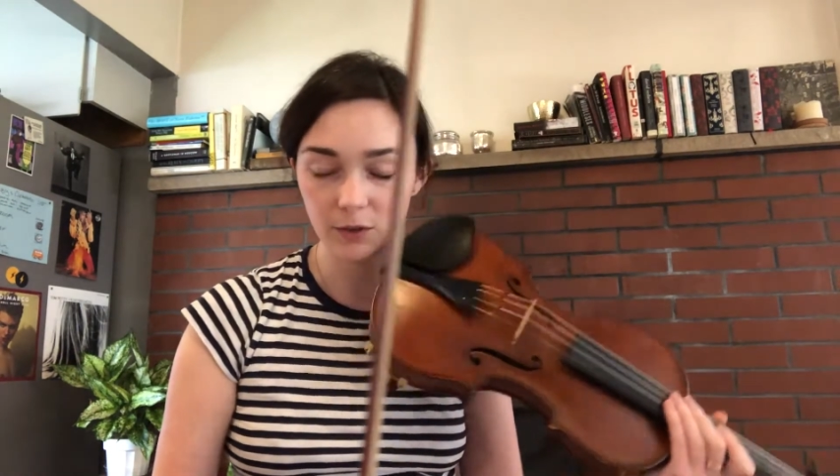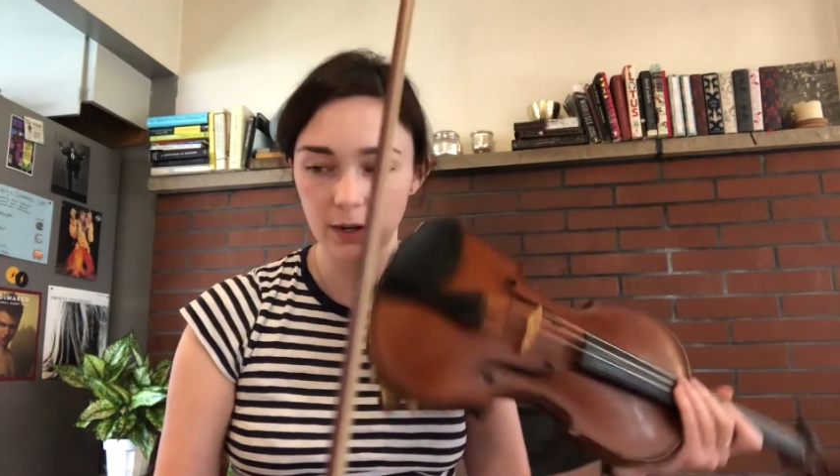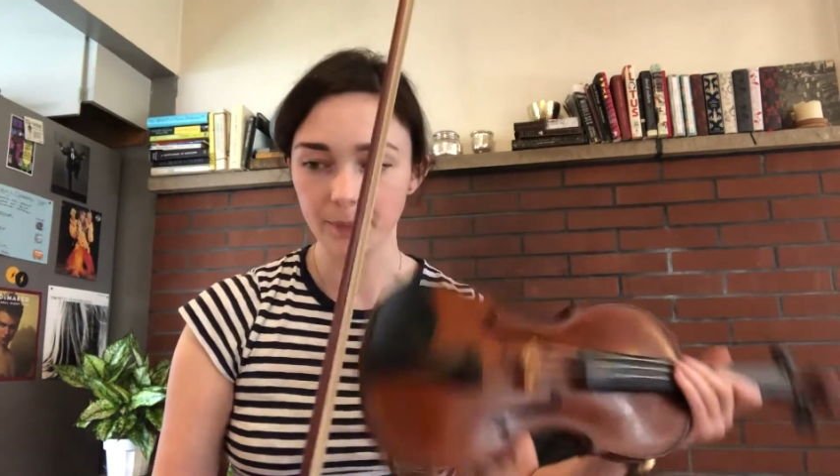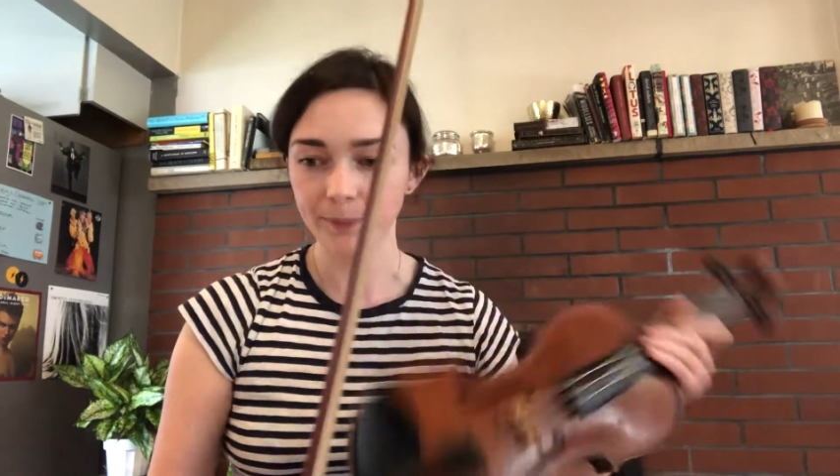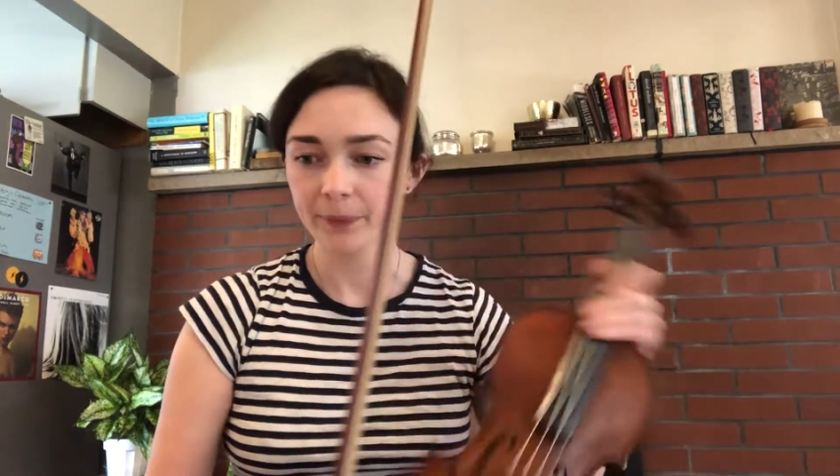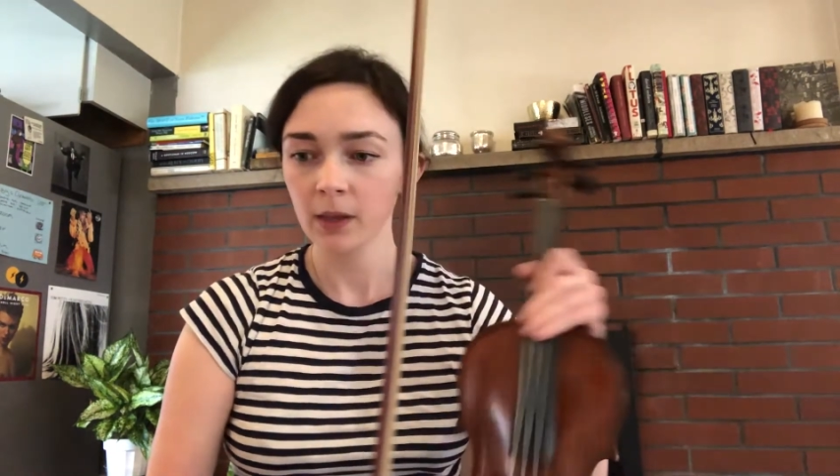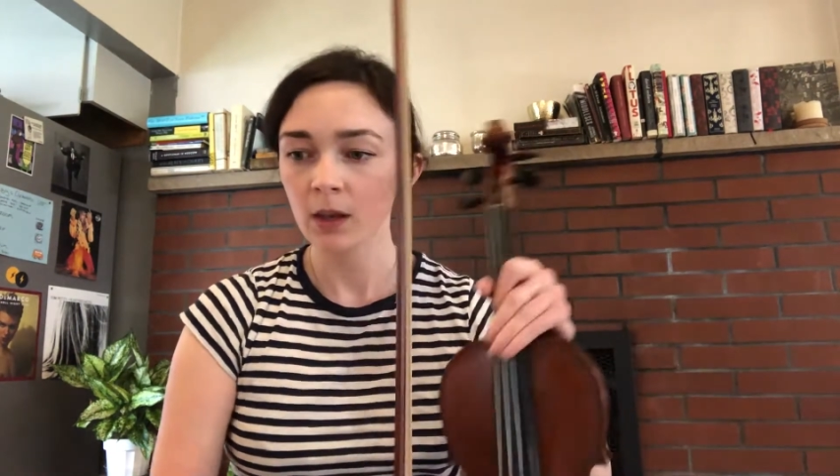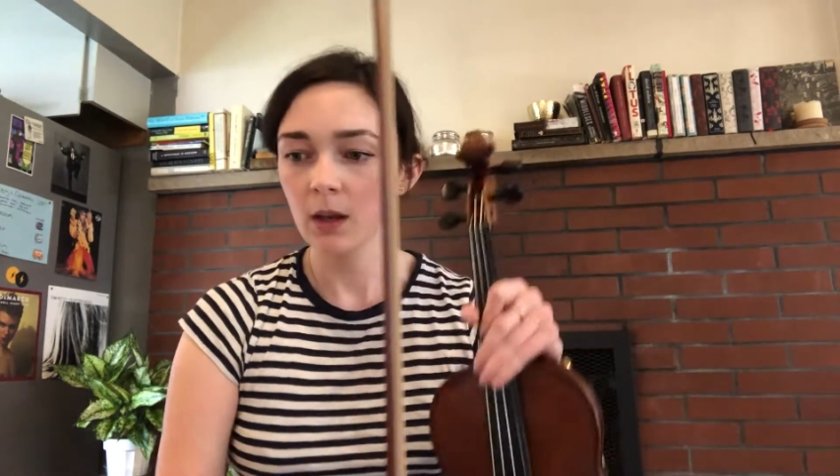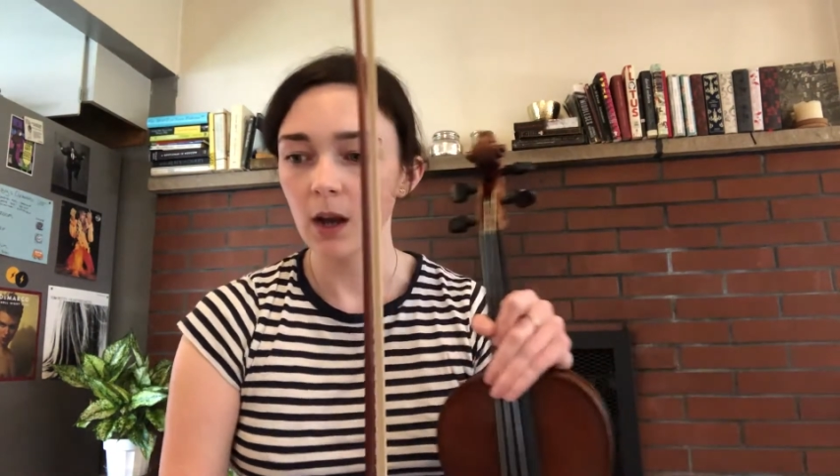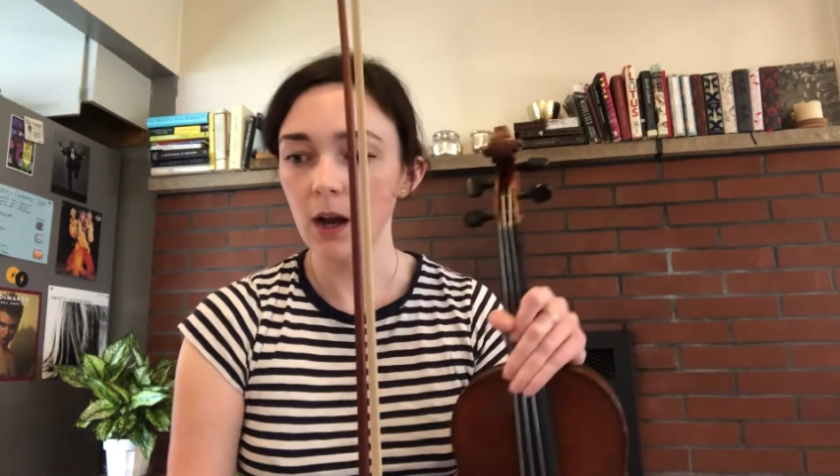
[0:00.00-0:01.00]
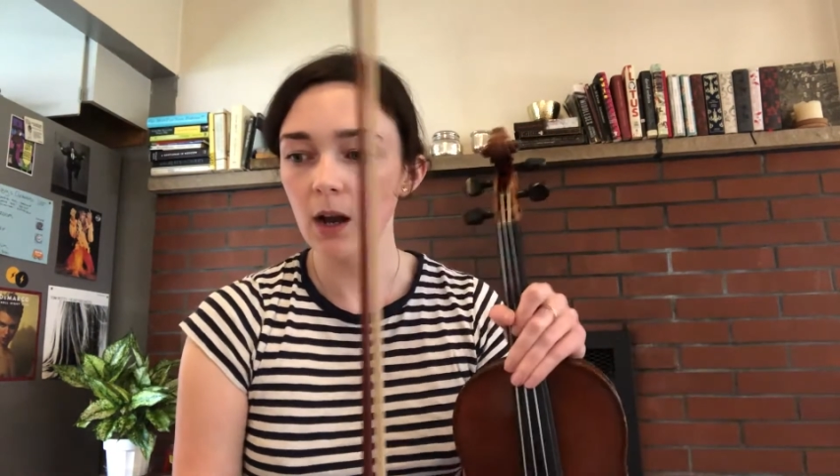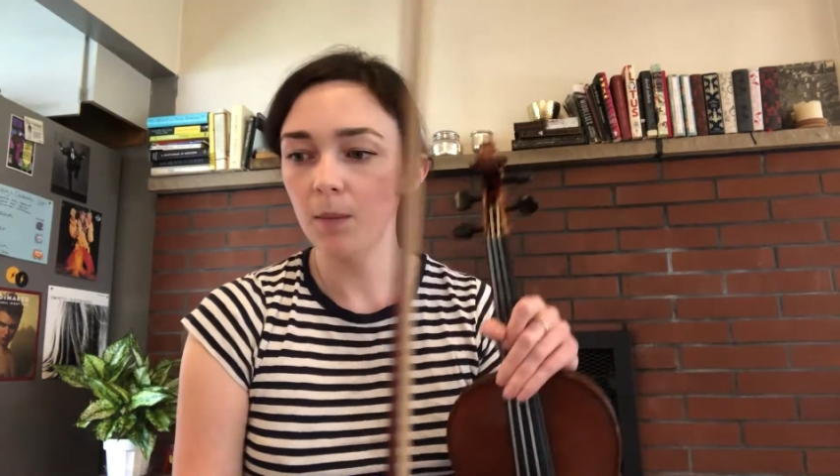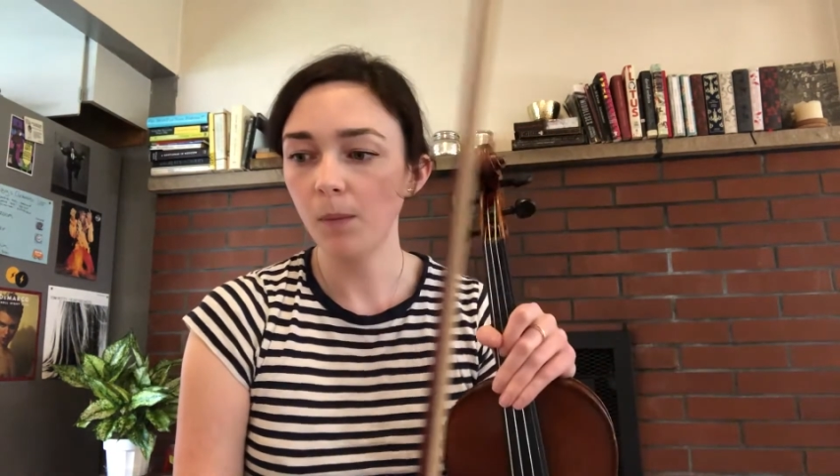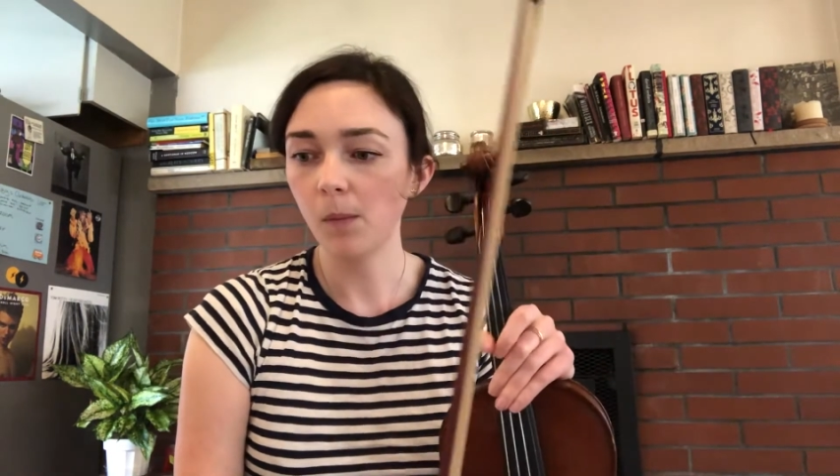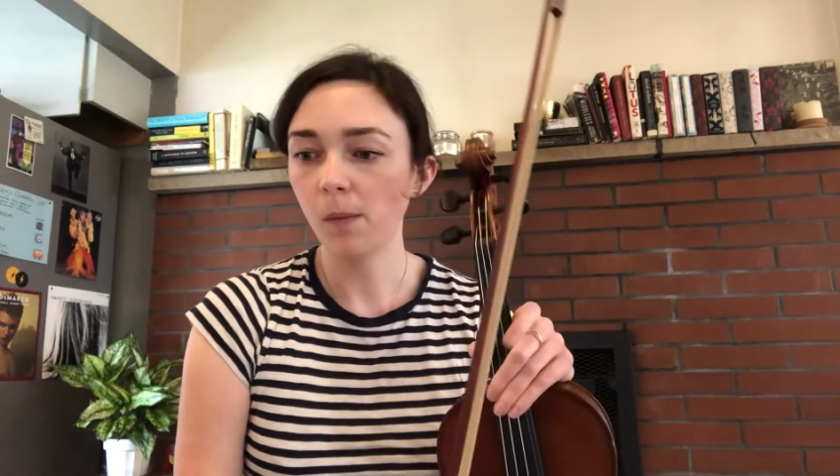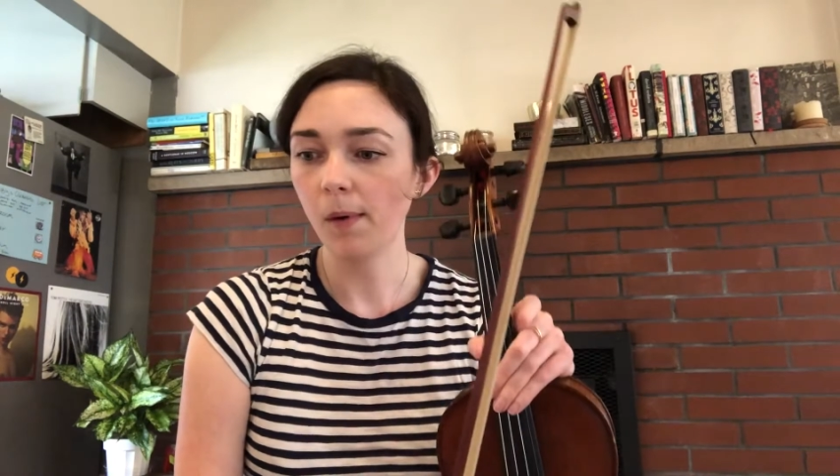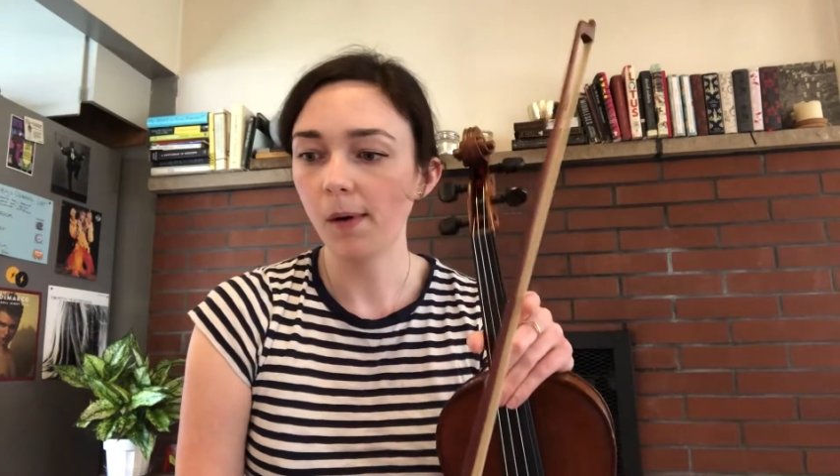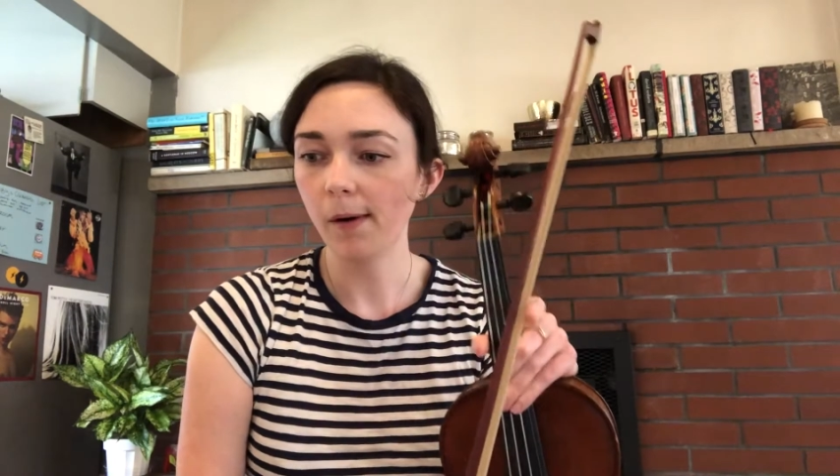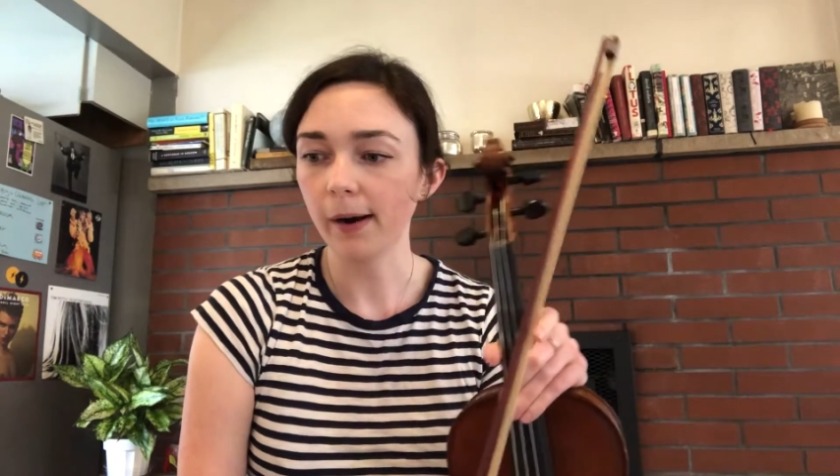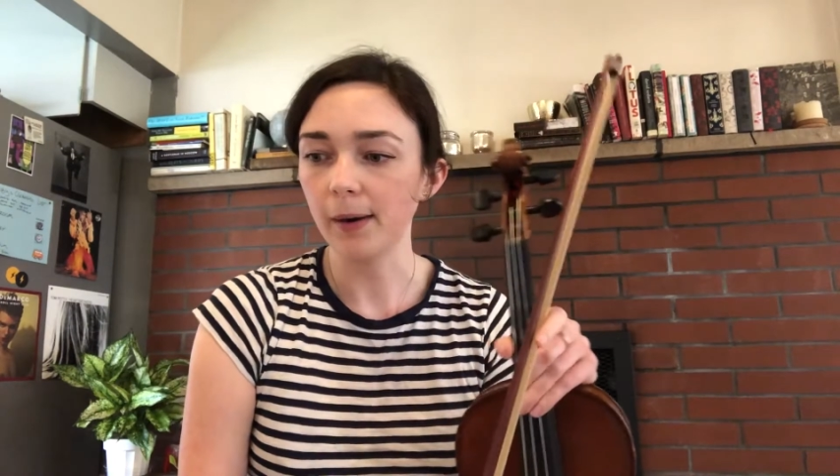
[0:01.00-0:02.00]
right?
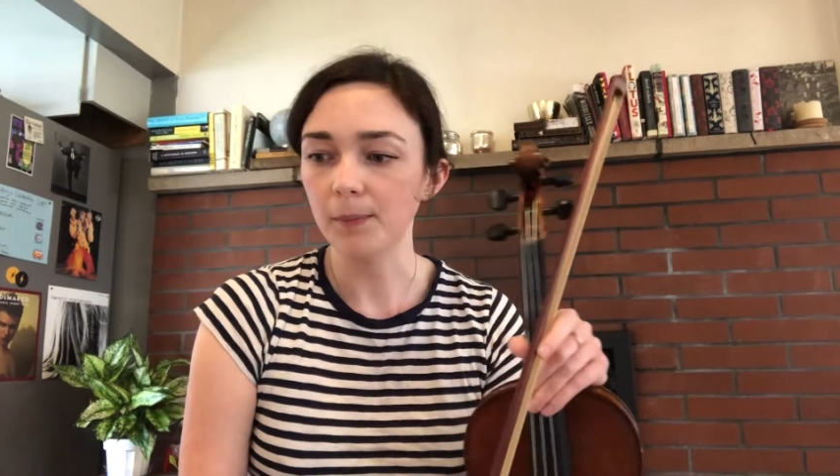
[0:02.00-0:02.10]
Okay.